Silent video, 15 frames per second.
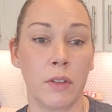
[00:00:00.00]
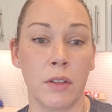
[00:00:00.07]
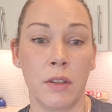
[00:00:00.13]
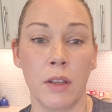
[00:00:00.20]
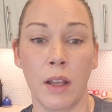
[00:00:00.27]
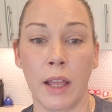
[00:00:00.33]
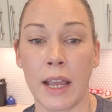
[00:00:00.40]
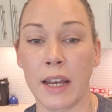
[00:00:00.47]

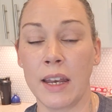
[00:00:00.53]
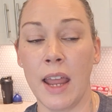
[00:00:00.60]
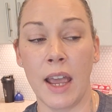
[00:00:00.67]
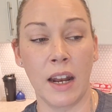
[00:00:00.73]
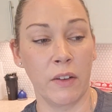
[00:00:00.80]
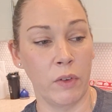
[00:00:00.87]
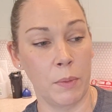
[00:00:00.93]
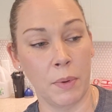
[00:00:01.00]
like
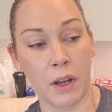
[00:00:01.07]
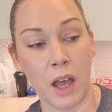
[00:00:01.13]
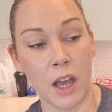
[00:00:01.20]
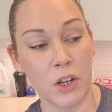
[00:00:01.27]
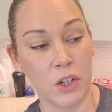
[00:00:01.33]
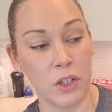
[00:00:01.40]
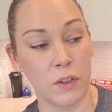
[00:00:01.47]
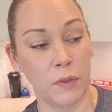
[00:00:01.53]
negative
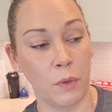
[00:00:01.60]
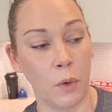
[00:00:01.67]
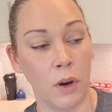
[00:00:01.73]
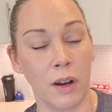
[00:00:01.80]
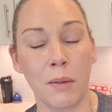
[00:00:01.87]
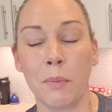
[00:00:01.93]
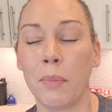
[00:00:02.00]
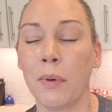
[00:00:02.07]
repercussions for it.